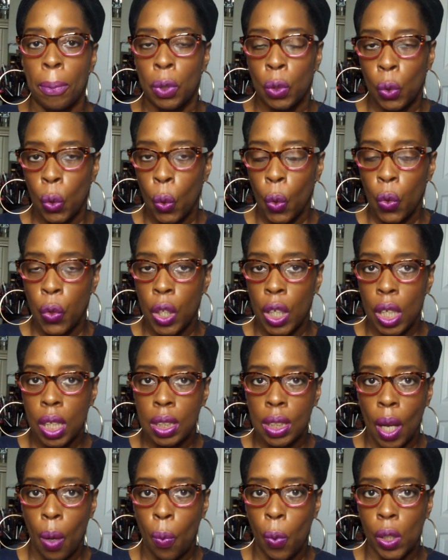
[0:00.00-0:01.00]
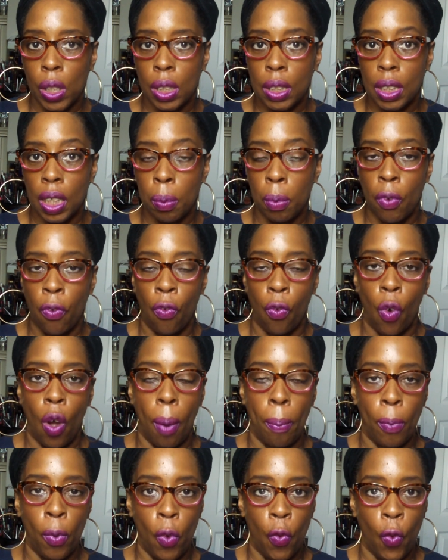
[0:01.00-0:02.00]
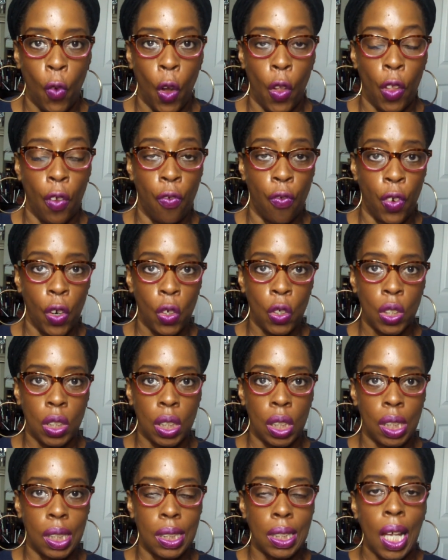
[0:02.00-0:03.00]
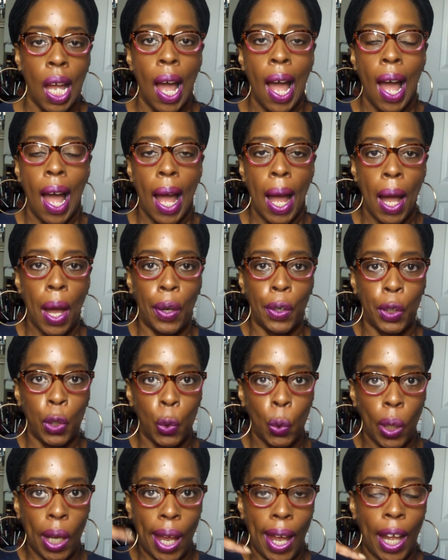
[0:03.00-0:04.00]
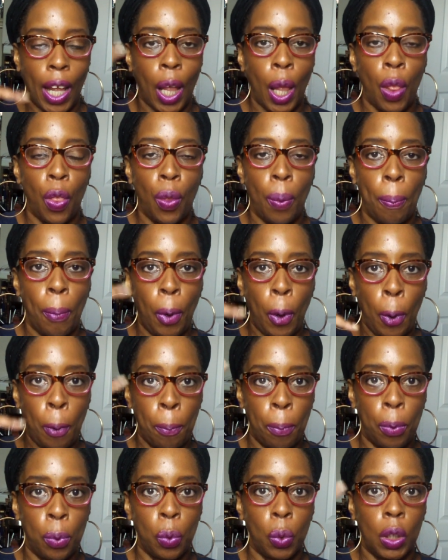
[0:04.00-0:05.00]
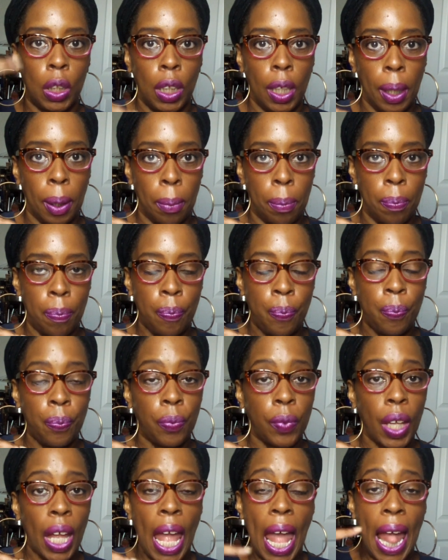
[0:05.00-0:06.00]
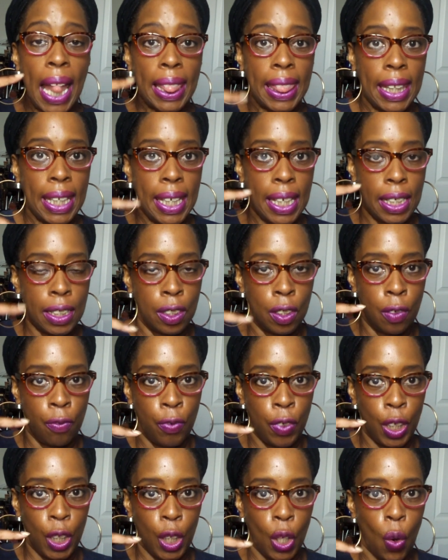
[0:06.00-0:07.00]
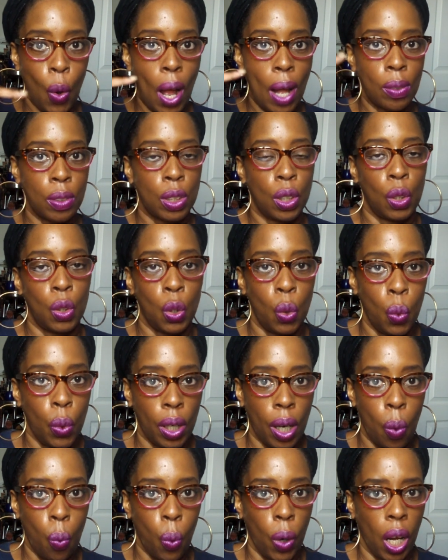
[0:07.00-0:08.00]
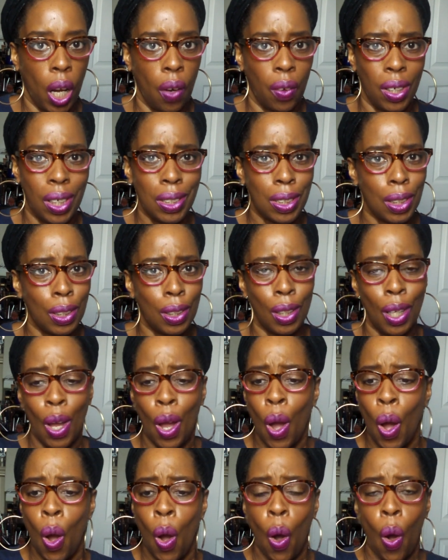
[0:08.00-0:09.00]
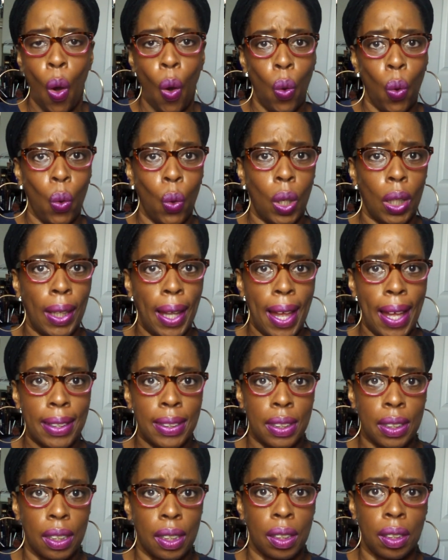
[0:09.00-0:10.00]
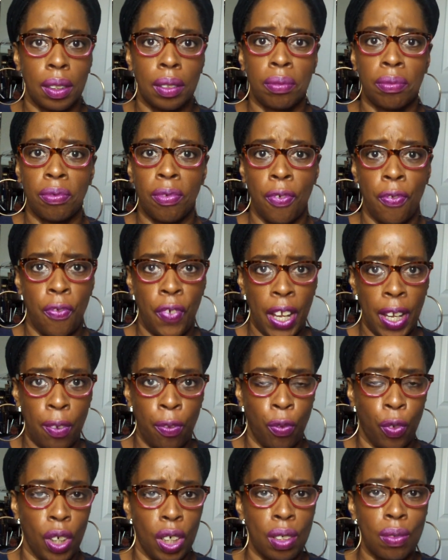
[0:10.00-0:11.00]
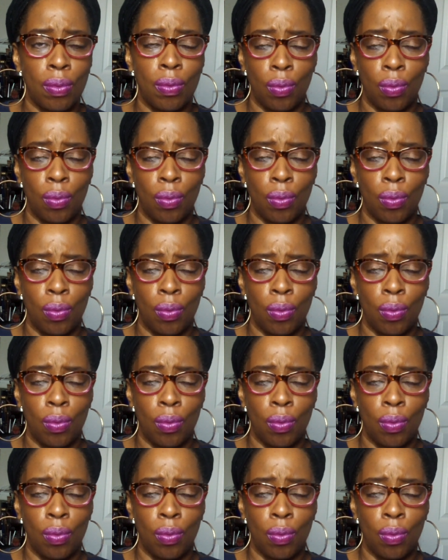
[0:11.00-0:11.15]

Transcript: Two things I want to say before I move on. The first is, how do you like the purple lip? At the end of the video, I'll tell you what I'm wearing. It's an old classic favorite.